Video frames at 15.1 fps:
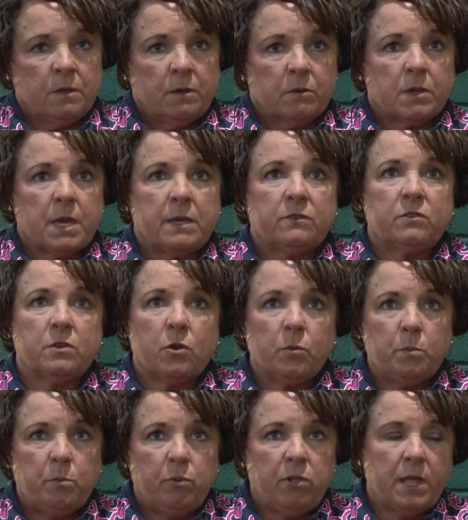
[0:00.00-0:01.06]
Okay, so
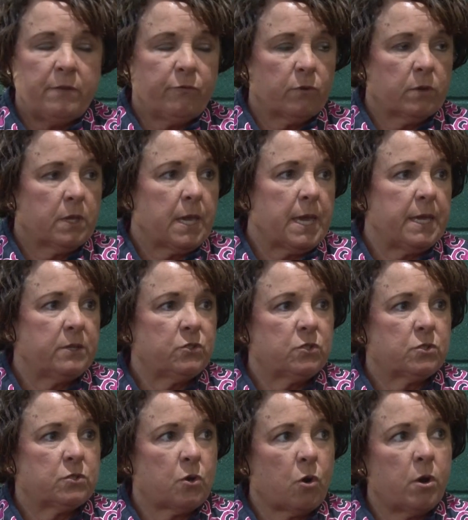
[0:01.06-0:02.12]
Play4Kay
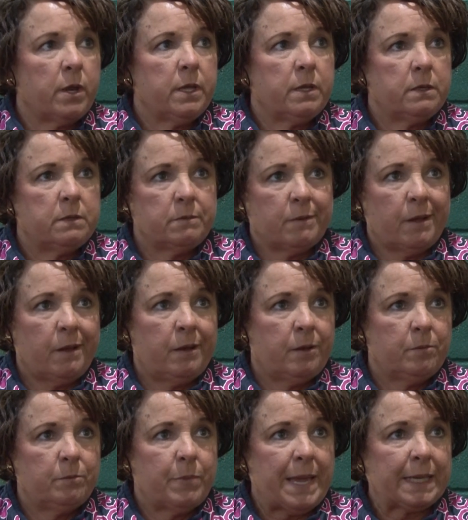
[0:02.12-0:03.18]
started
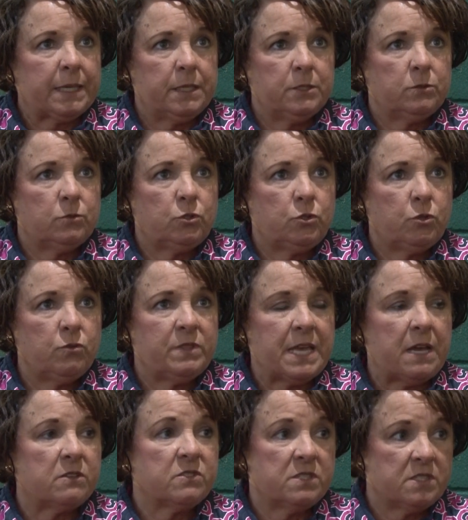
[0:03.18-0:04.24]
back in
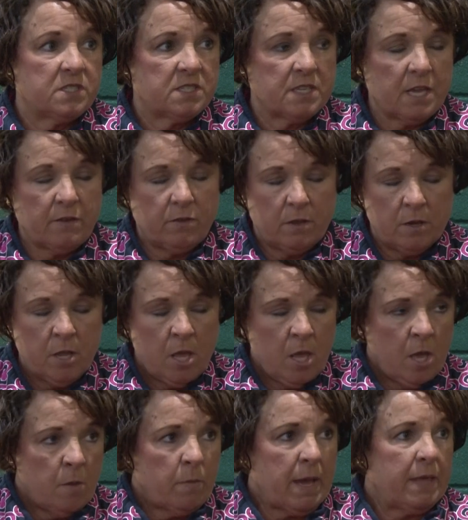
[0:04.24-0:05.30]
2007
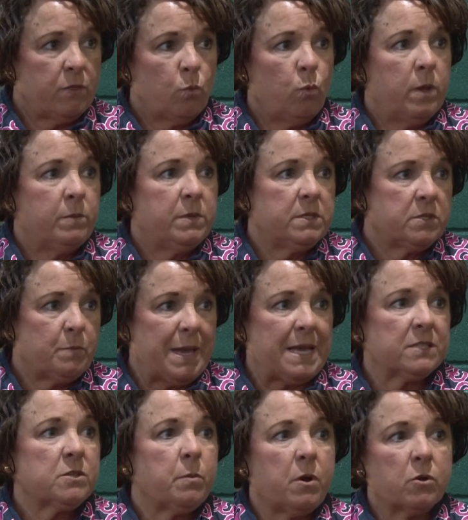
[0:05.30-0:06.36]
by the Women's
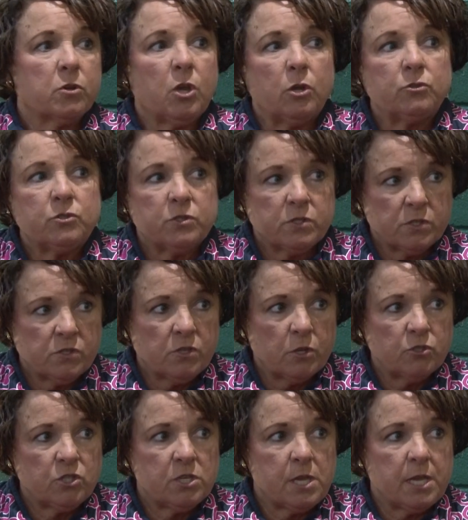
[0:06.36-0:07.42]
Basketball Coaches
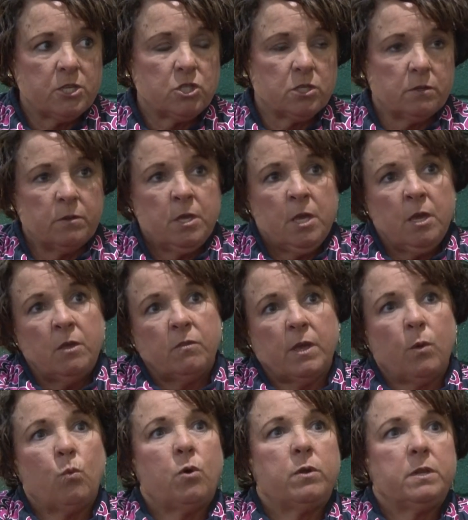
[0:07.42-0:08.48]
Association.
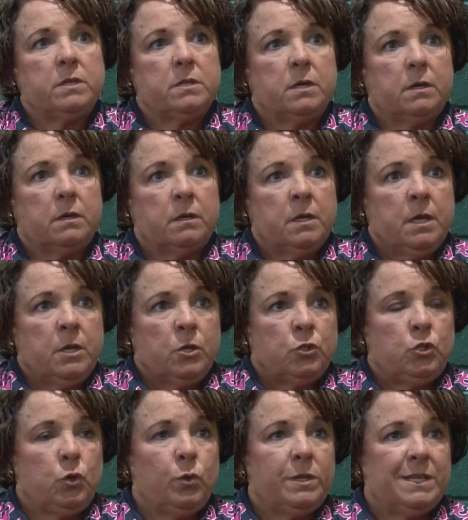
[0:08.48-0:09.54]
They wanted to
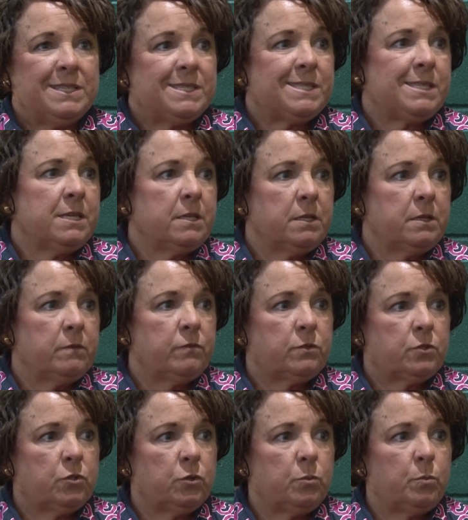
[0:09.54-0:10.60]
do an incentive
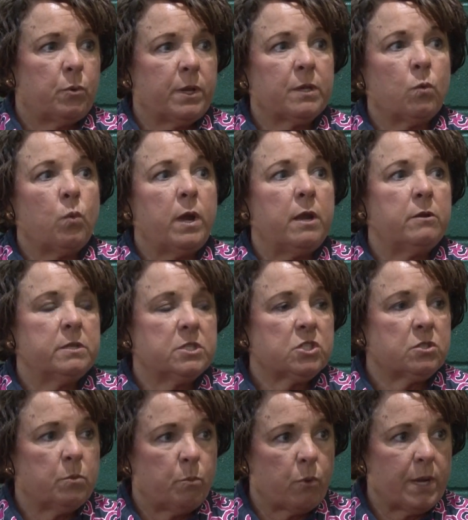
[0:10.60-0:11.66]
to bring awareness
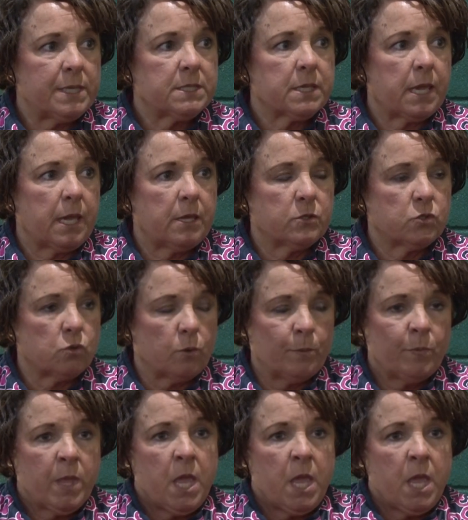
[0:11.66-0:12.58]
to breast cancer.